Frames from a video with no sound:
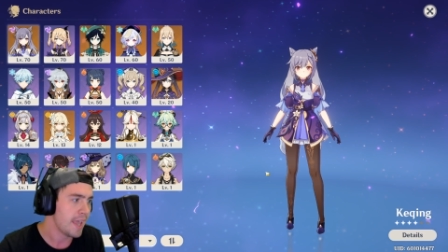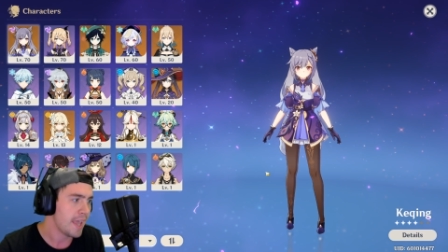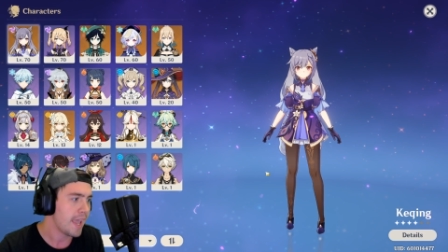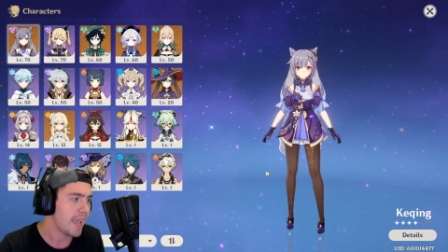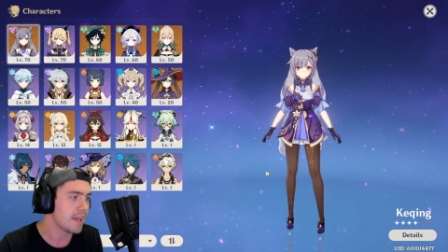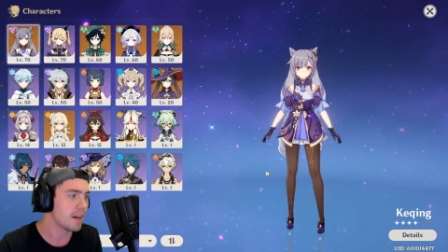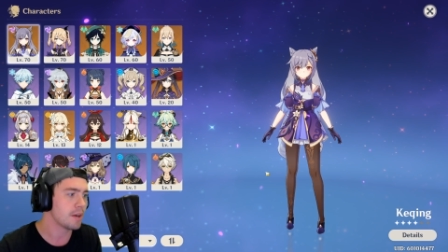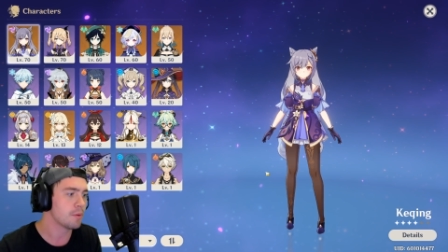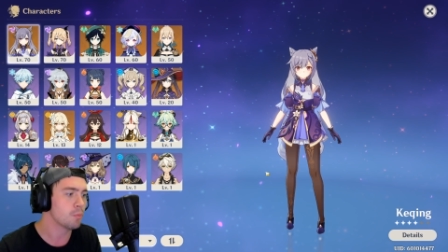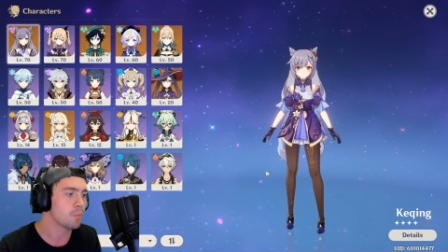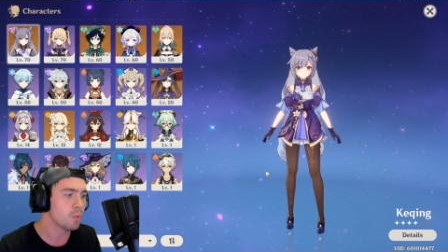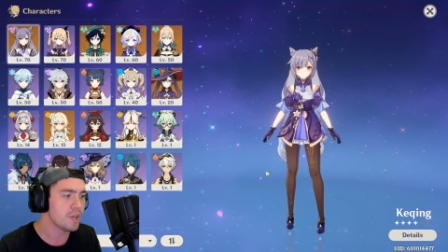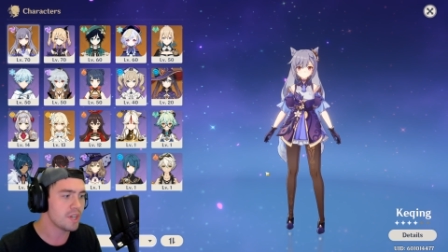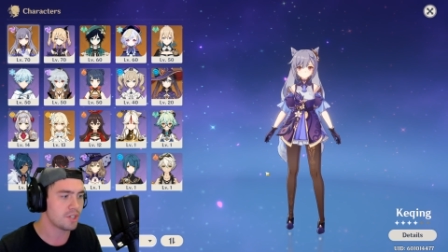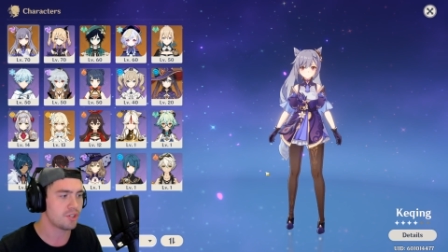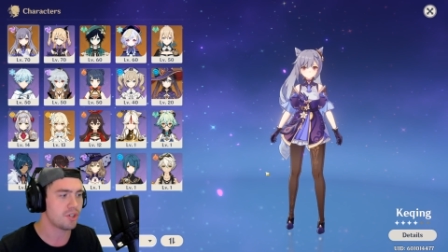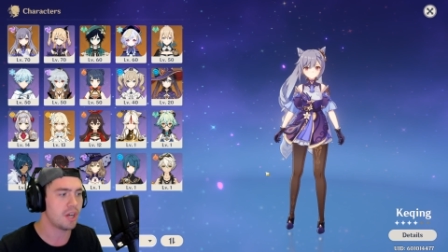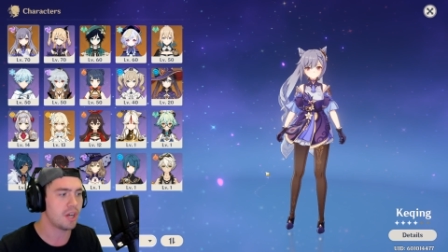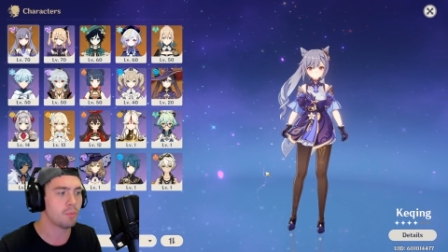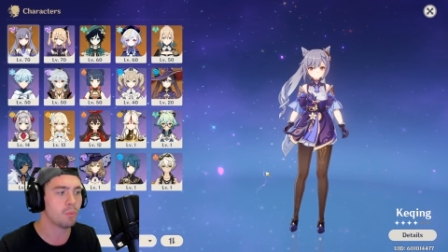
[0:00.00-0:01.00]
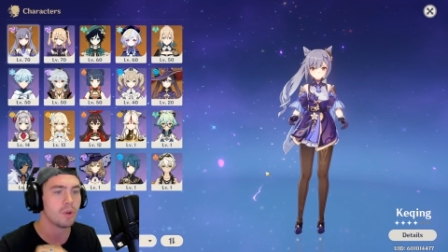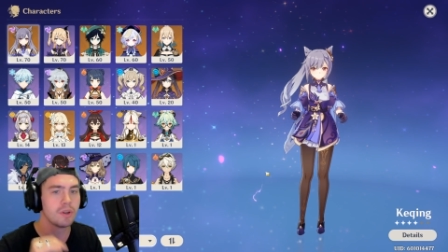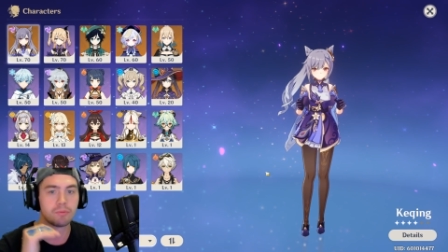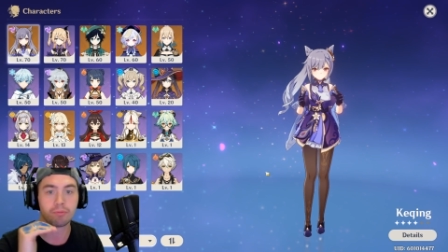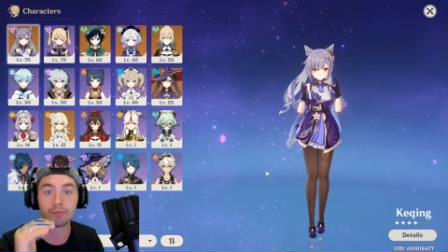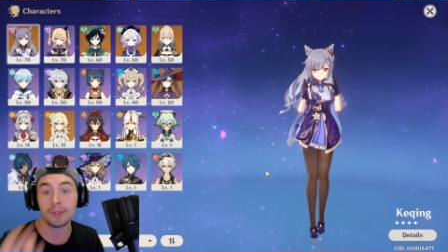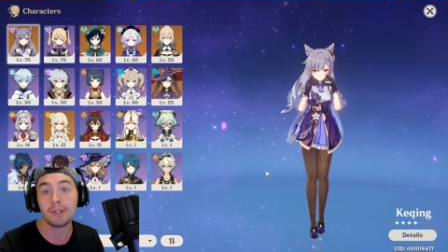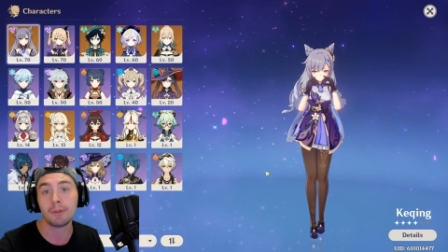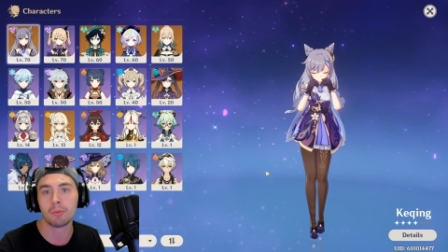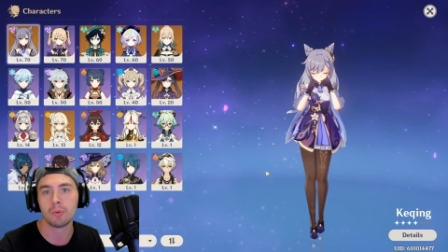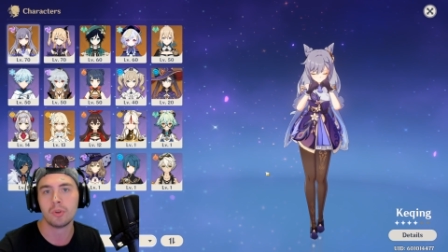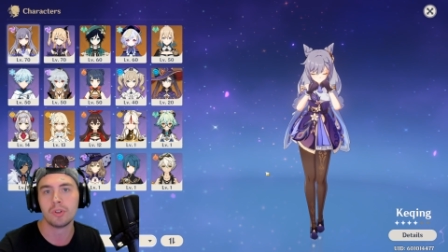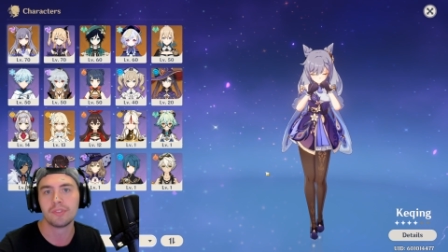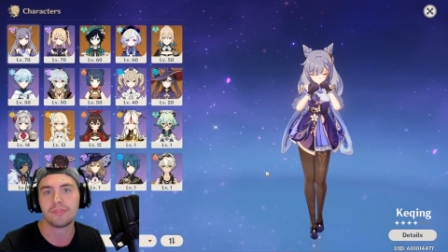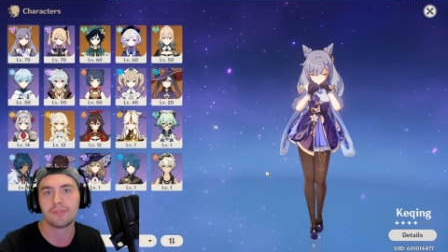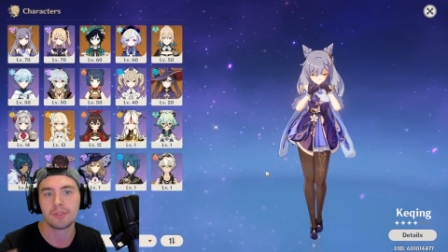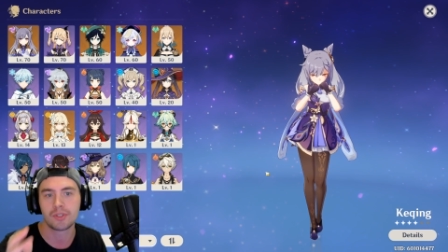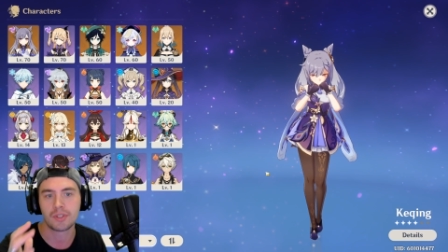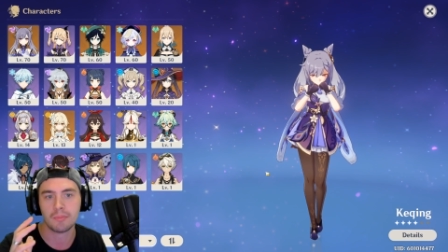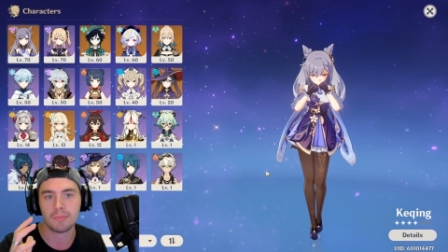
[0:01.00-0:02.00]
And I wish I would have re-rolled
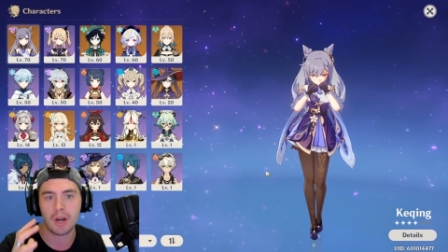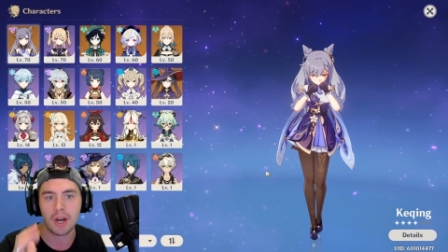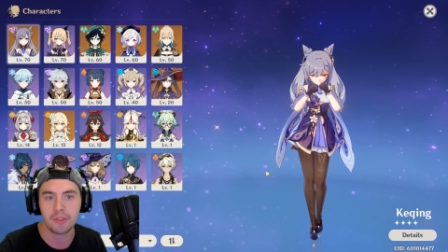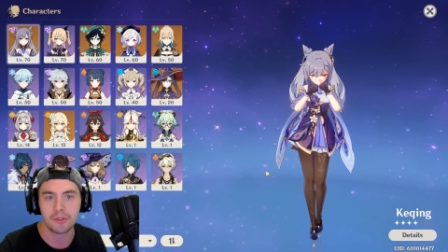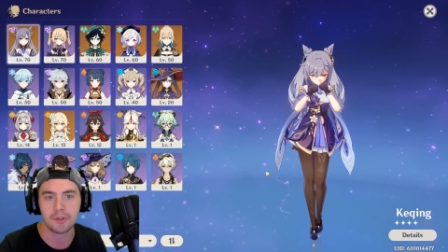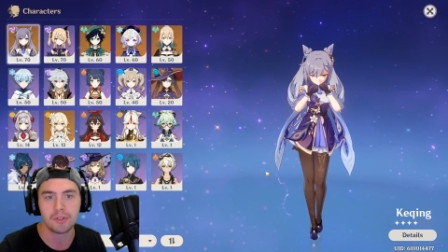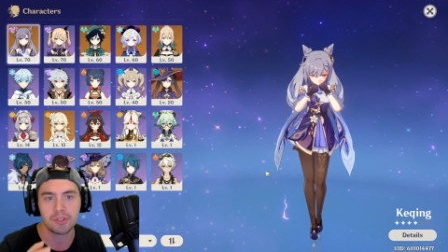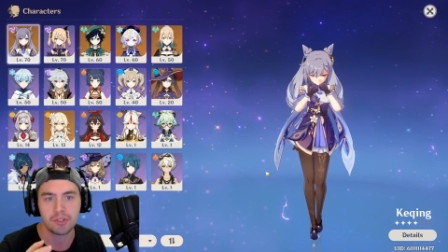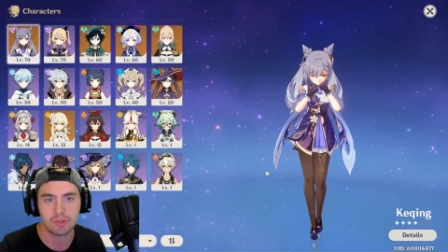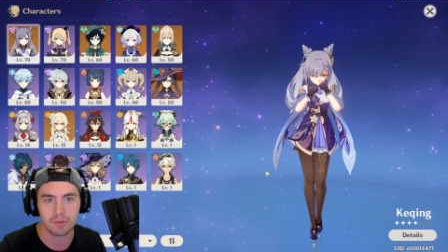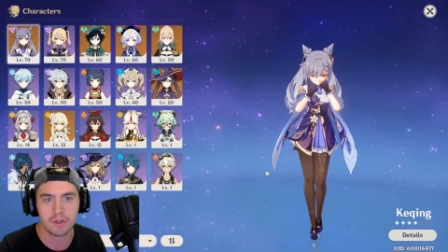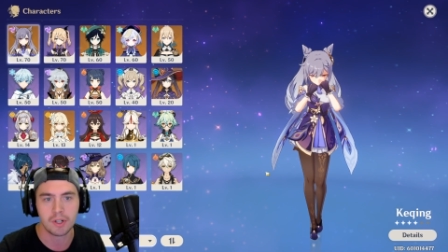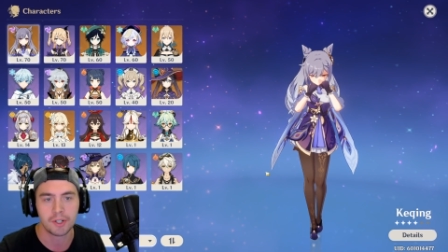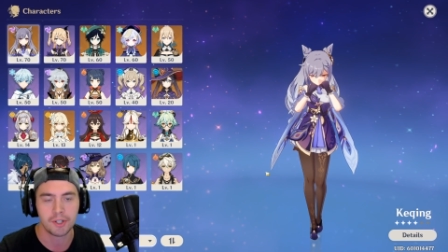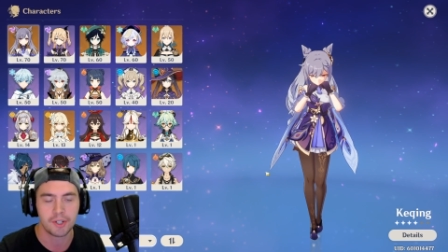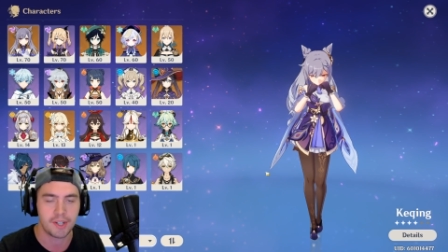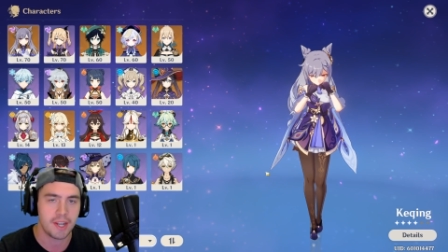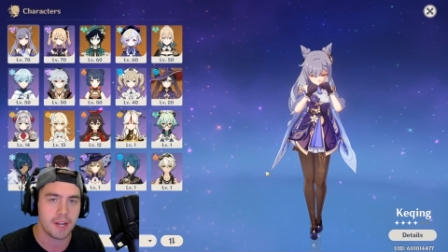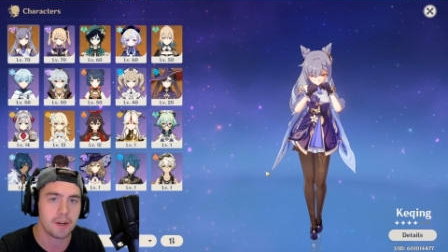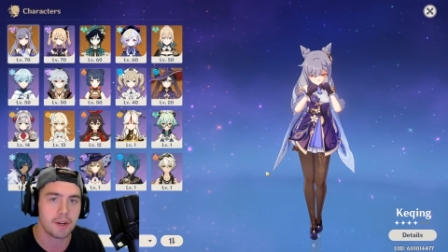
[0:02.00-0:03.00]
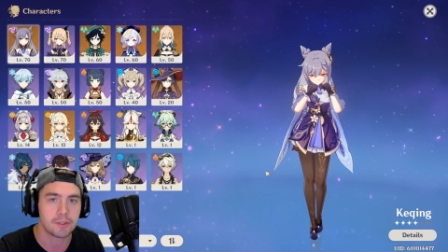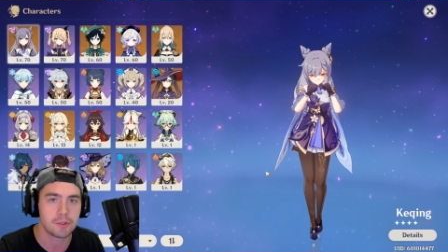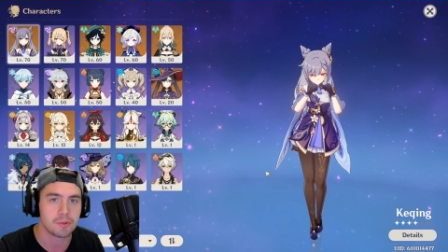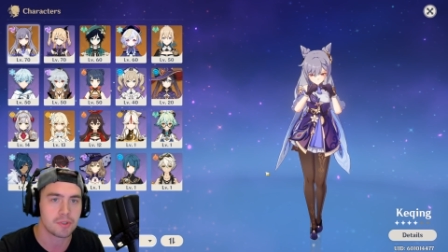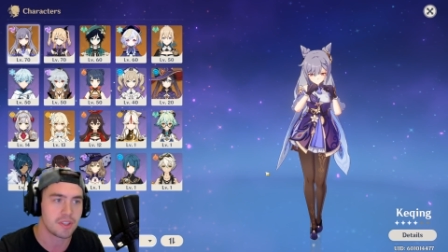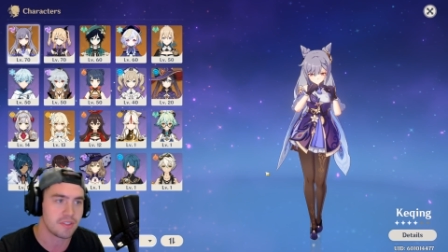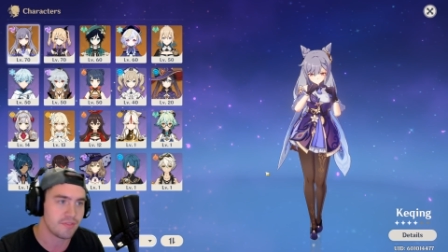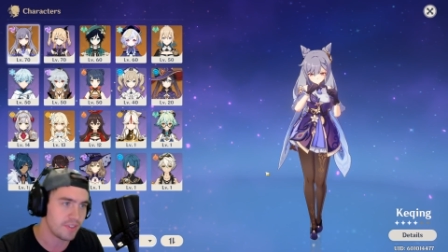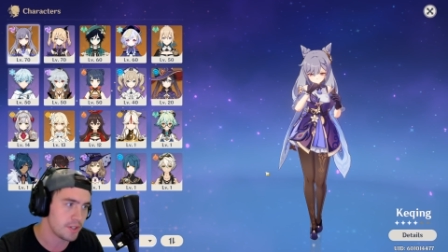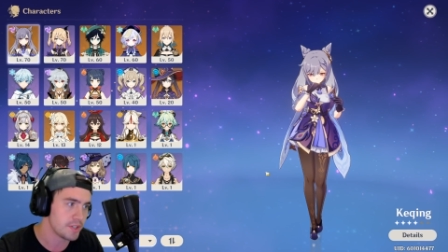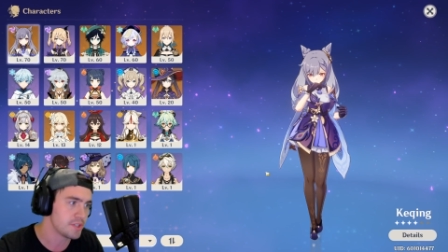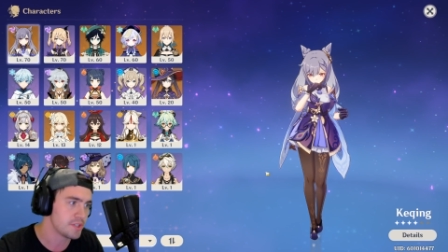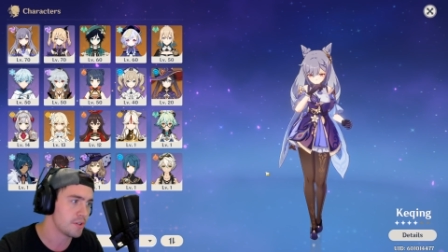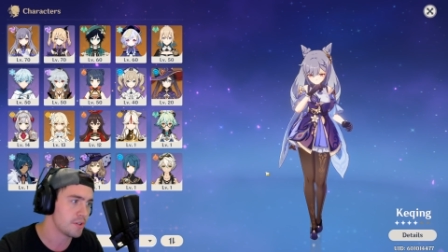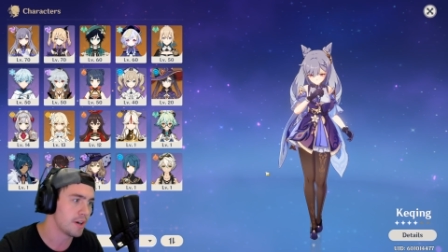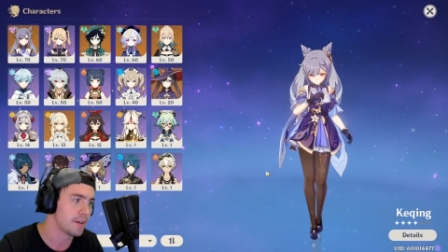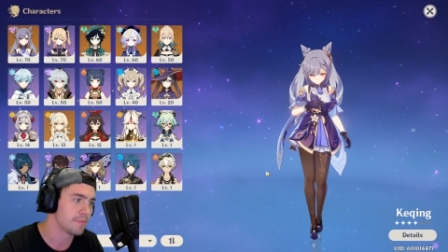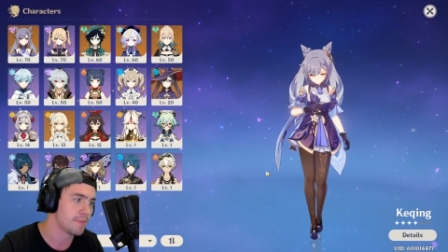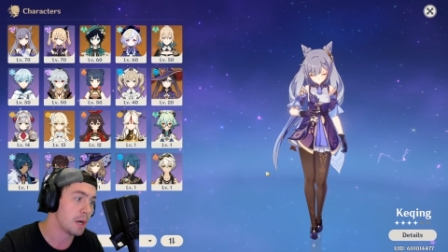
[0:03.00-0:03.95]
for some other stronger characters at the very start.